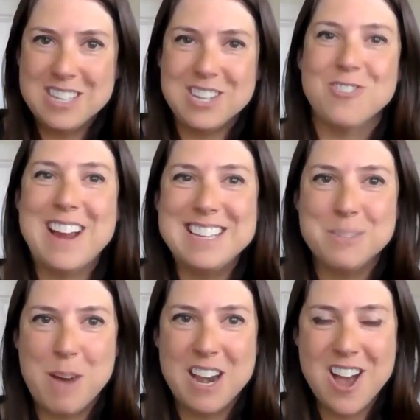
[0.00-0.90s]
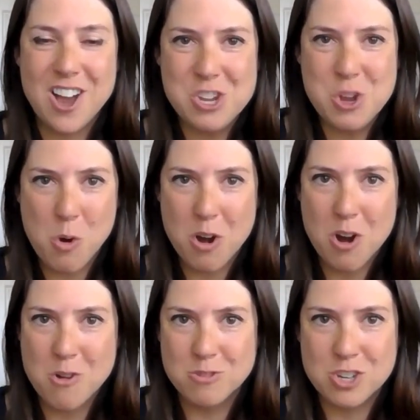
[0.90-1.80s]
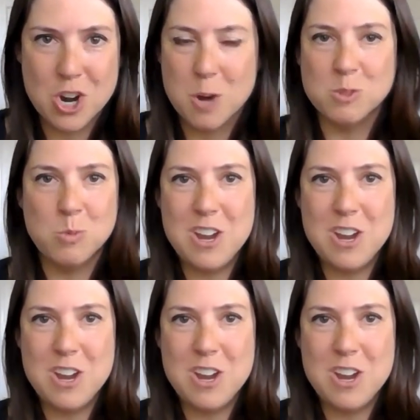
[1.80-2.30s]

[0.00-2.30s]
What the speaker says: get to raise money on your own terms.